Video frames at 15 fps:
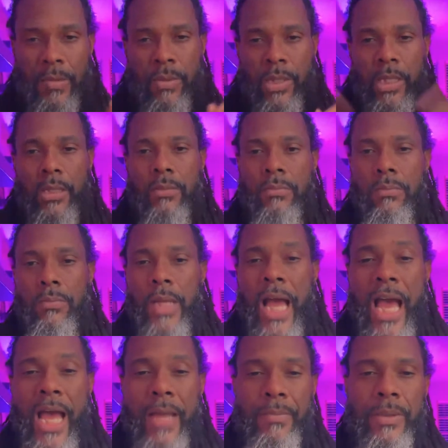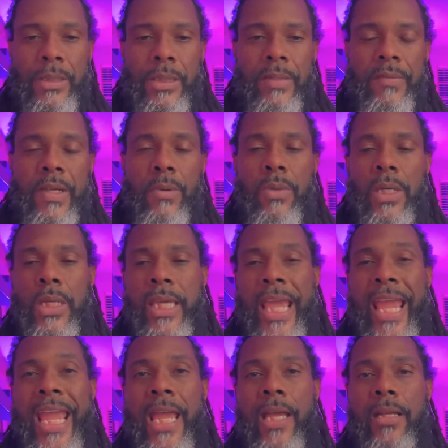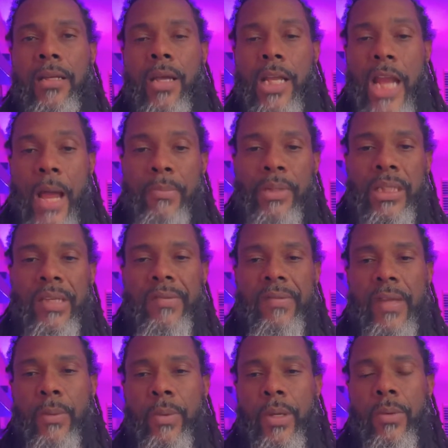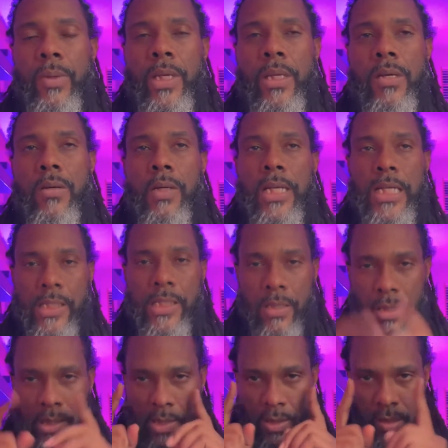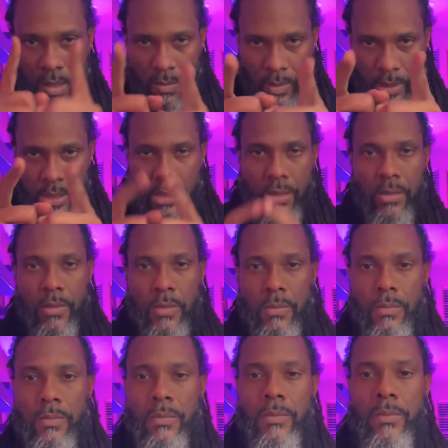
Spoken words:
But guess what? I believe that we can, and I believe that we will. And it's going to start with you.